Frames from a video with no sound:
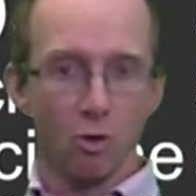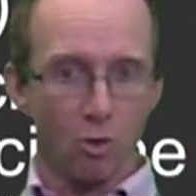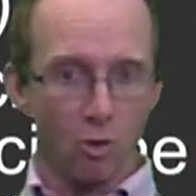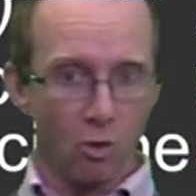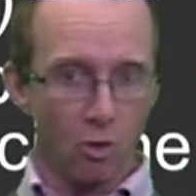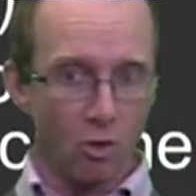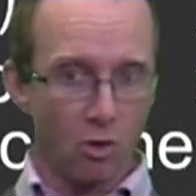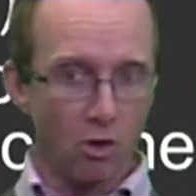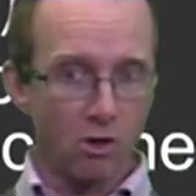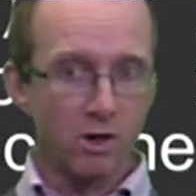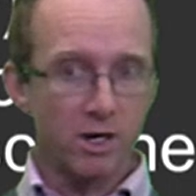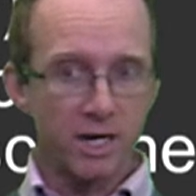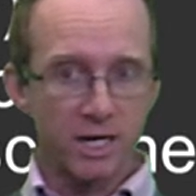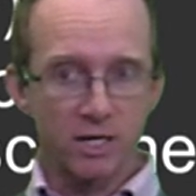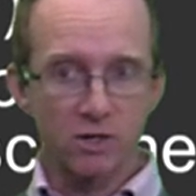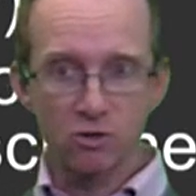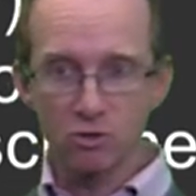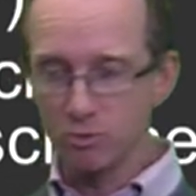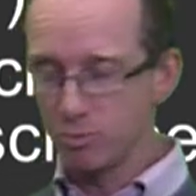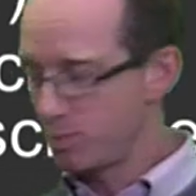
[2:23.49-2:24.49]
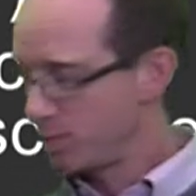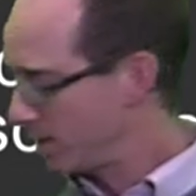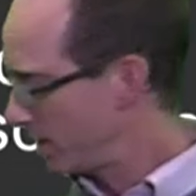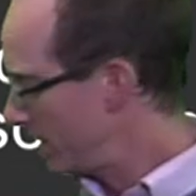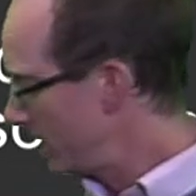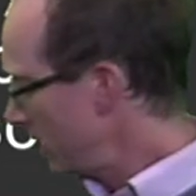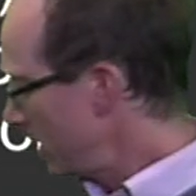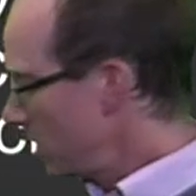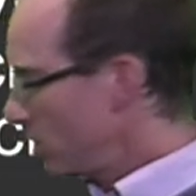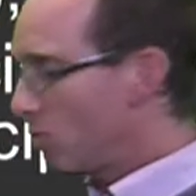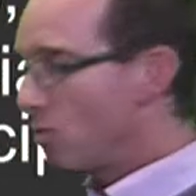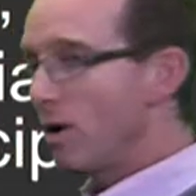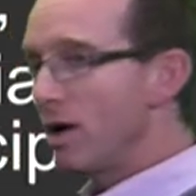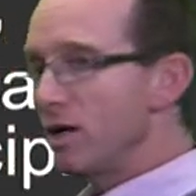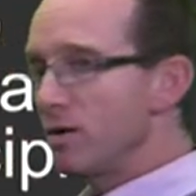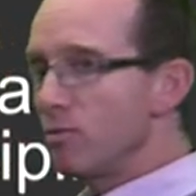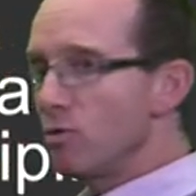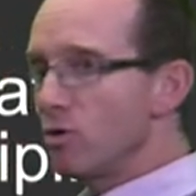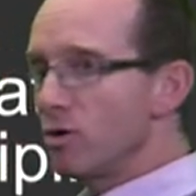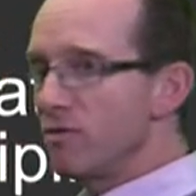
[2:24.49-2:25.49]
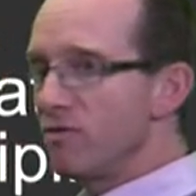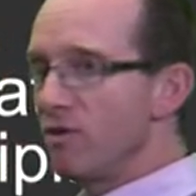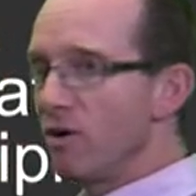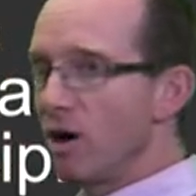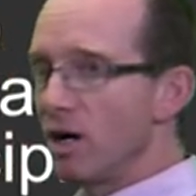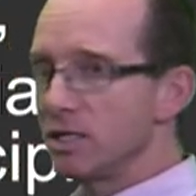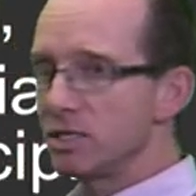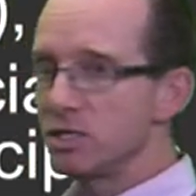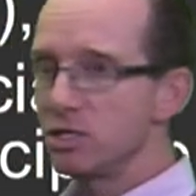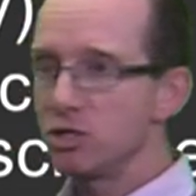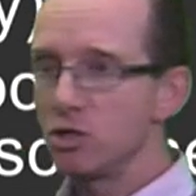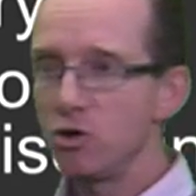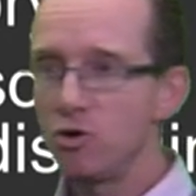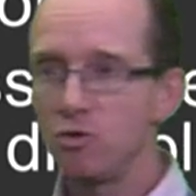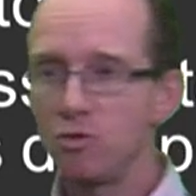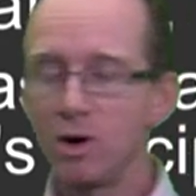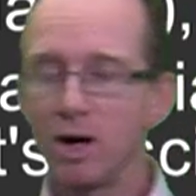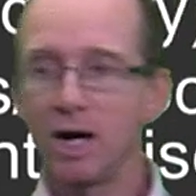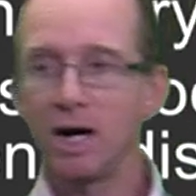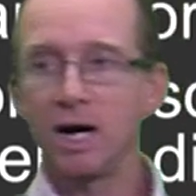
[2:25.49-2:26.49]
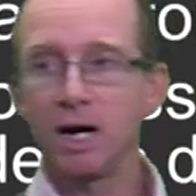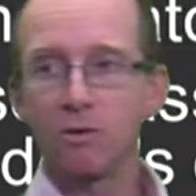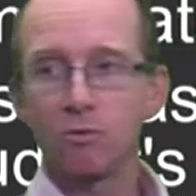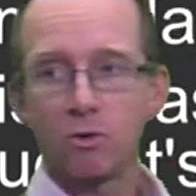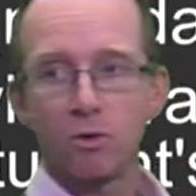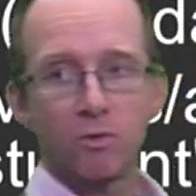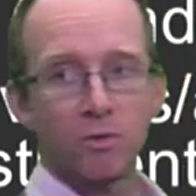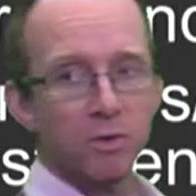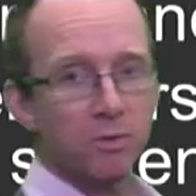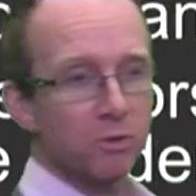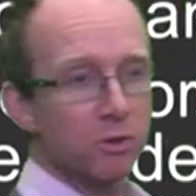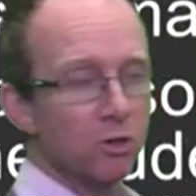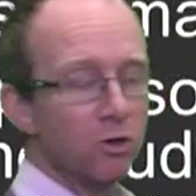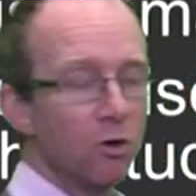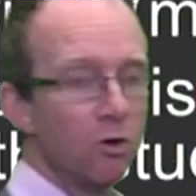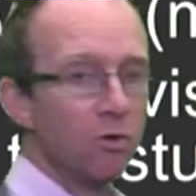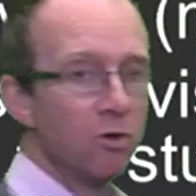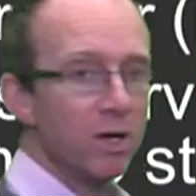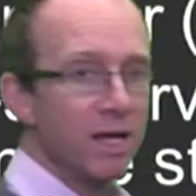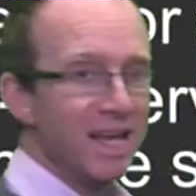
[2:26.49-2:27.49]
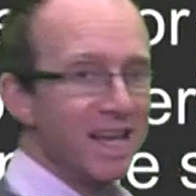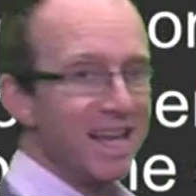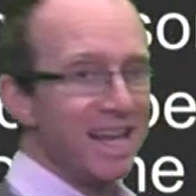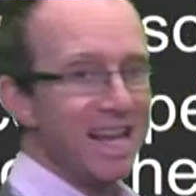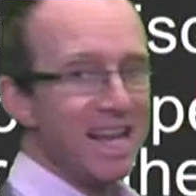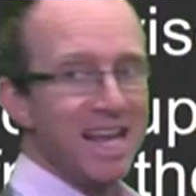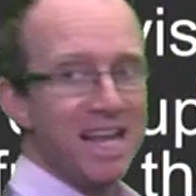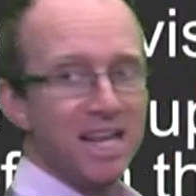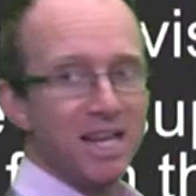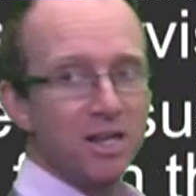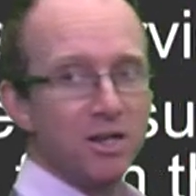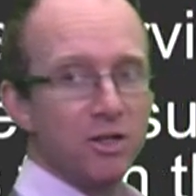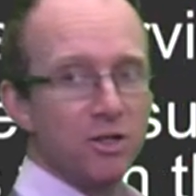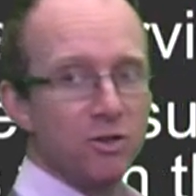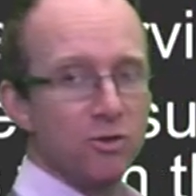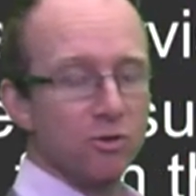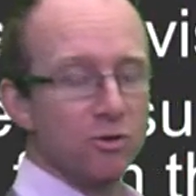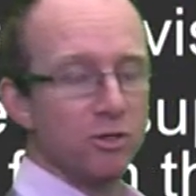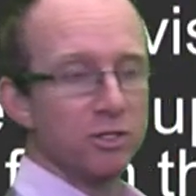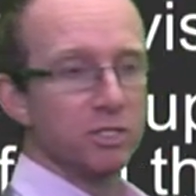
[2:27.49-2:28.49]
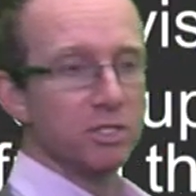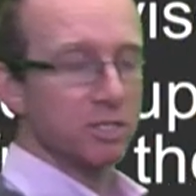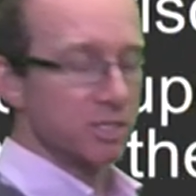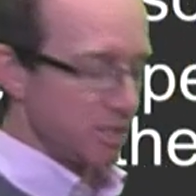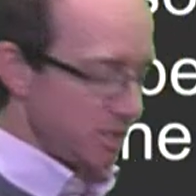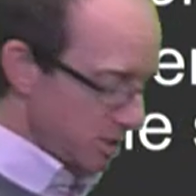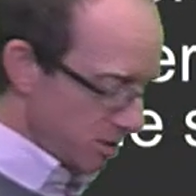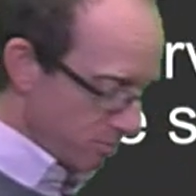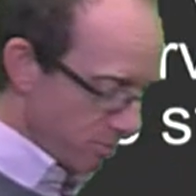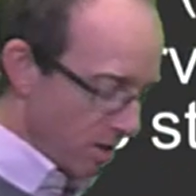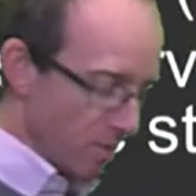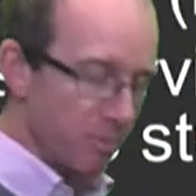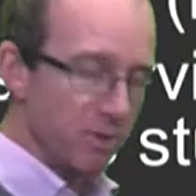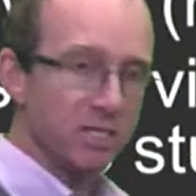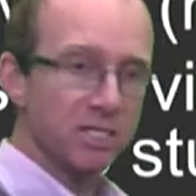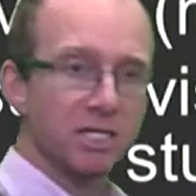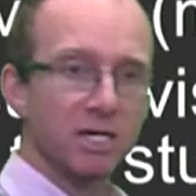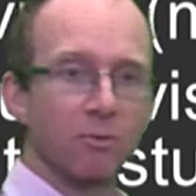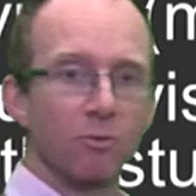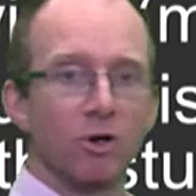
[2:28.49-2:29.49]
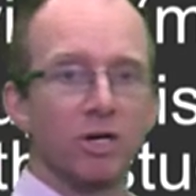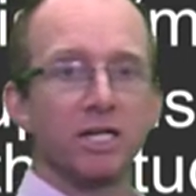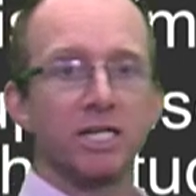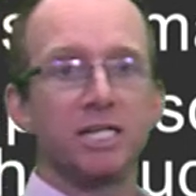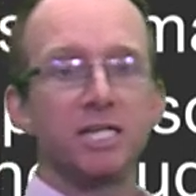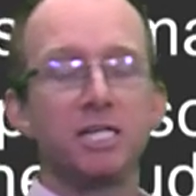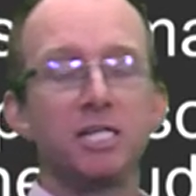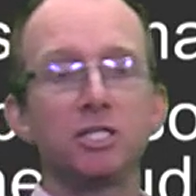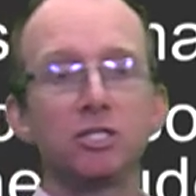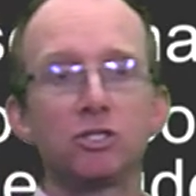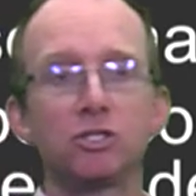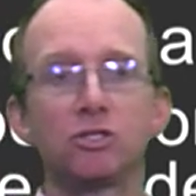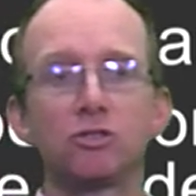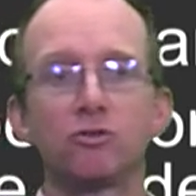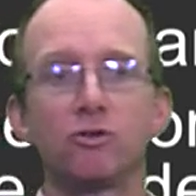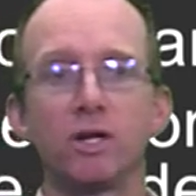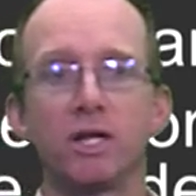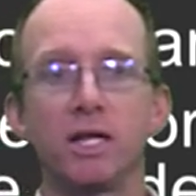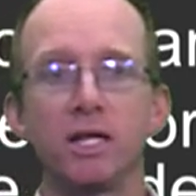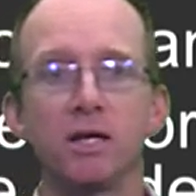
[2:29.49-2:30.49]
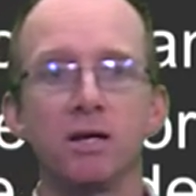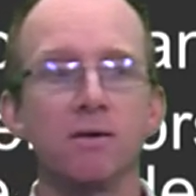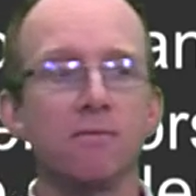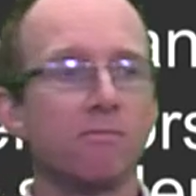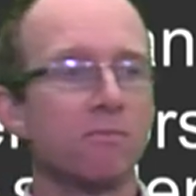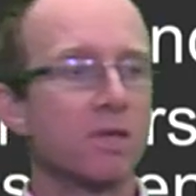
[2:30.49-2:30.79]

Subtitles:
or it could be 1 or more advisors who are what we would call end users. And this might be someone in industry,